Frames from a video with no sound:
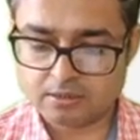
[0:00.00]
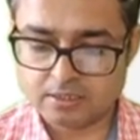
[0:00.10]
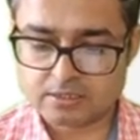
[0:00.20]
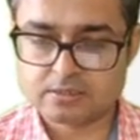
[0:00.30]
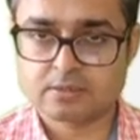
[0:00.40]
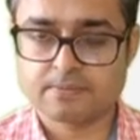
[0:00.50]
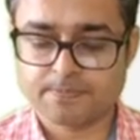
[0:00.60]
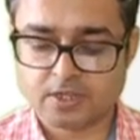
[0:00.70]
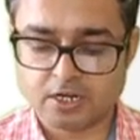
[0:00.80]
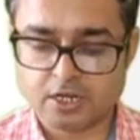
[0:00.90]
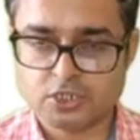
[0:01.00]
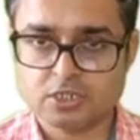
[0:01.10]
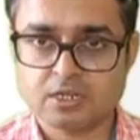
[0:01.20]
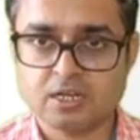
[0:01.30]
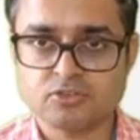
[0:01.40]
this
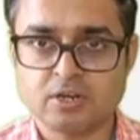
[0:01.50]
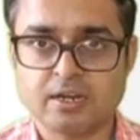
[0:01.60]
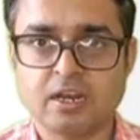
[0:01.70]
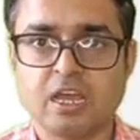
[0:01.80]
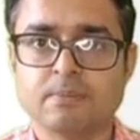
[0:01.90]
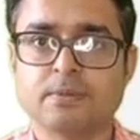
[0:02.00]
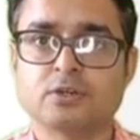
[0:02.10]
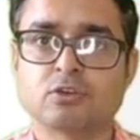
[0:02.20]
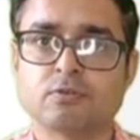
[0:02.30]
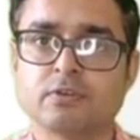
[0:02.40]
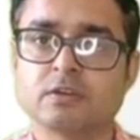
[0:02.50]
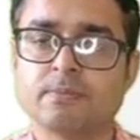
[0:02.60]
condition, congenital hypertrophic